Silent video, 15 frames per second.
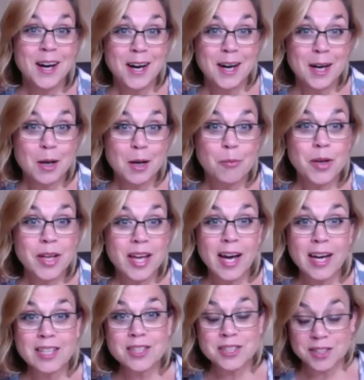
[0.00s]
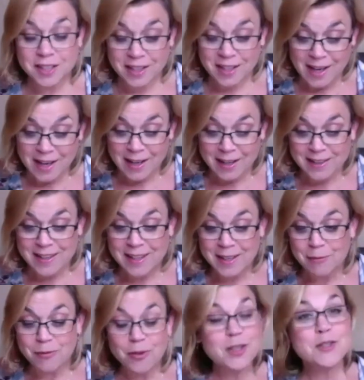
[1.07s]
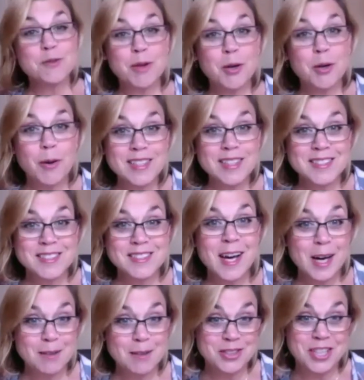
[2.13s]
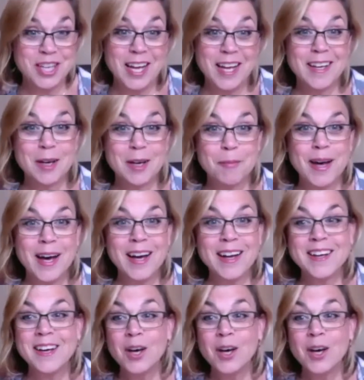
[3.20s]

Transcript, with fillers: Um, we actually had the first request to have Jay come back